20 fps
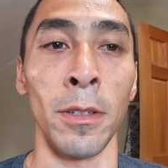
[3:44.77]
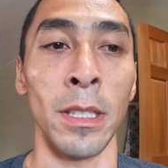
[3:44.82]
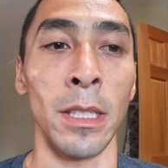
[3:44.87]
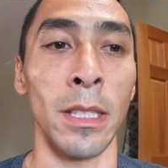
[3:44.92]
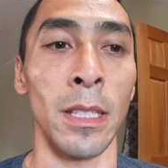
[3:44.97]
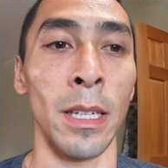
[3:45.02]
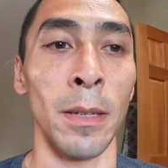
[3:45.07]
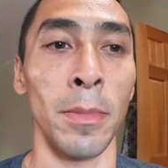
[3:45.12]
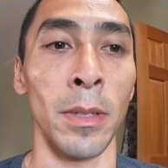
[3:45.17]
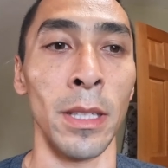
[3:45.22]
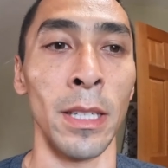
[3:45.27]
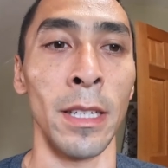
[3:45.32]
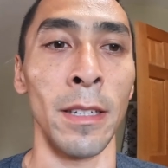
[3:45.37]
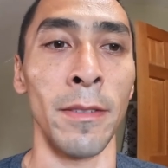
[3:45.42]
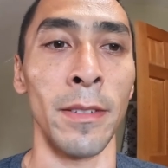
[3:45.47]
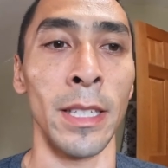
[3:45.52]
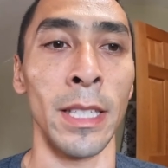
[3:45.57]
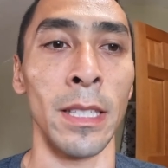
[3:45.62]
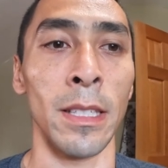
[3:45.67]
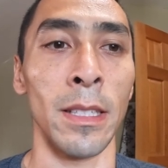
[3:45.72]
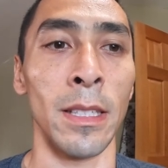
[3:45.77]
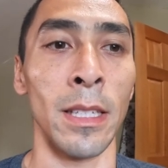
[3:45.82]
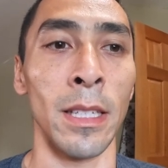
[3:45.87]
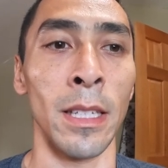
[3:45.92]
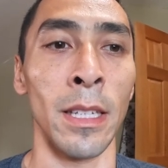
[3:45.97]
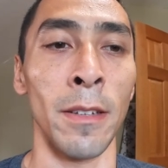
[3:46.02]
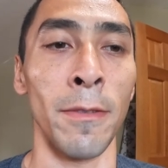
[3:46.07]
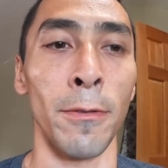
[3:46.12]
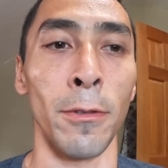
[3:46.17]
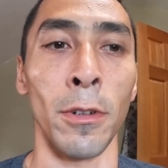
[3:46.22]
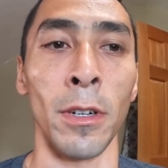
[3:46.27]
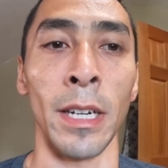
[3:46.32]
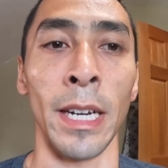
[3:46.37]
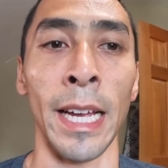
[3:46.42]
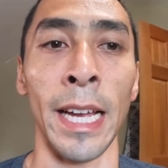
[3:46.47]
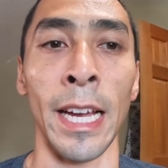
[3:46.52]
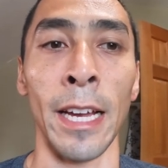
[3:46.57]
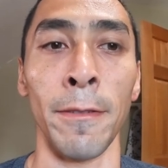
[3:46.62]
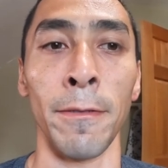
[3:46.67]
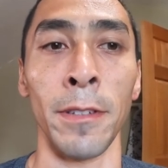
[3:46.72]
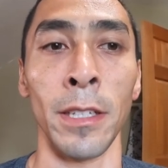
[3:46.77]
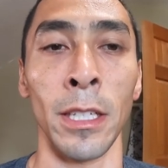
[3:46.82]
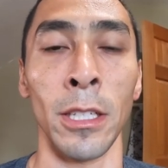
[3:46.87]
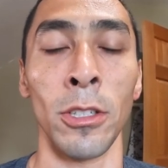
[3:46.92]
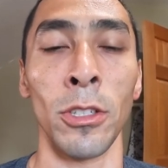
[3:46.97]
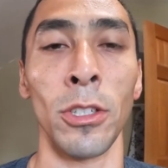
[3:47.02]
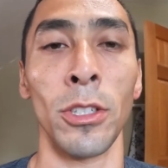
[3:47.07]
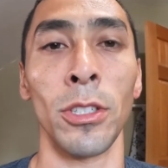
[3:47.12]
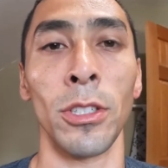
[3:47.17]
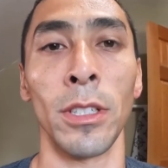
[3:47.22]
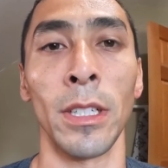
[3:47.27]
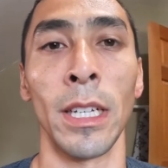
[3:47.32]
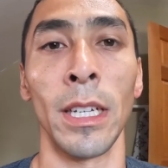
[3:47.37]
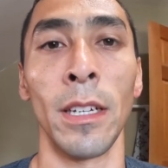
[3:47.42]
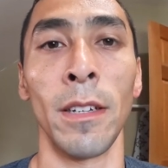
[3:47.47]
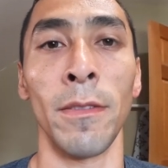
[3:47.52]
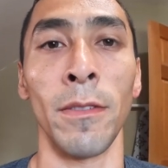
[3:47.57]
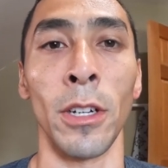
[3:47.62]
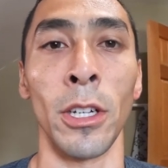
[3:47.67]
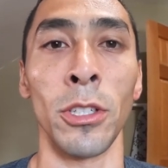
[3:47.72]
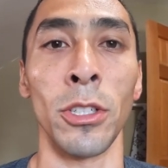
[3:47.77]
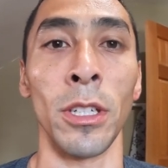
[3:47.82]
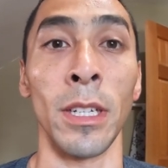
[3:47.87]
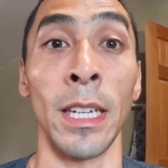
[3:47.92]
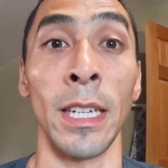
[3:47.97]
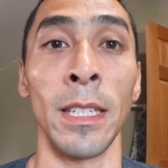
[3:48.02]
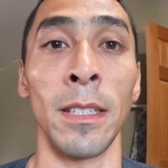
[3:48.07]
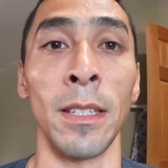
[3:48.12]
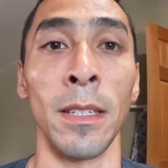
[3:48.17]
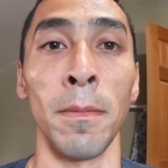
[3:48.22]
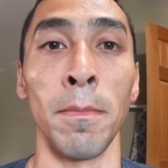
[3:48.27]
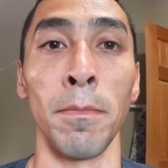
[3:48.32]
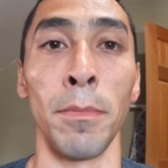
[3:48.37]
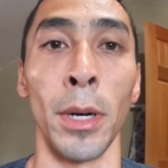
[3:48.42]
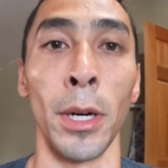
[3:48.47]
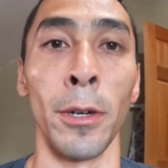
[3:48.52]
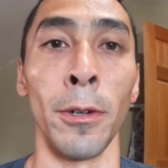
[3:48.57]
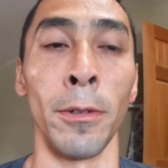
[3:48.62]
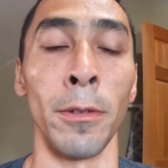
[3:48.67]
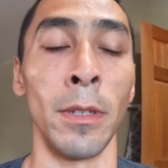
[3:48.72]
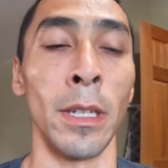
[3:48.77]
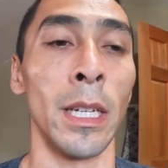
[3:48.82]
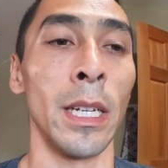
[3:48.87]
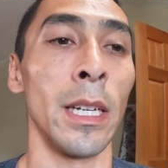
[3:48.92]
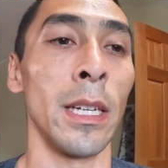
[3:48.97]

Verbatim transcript: It's, I believe it's the four and a half inch version. It's in bone.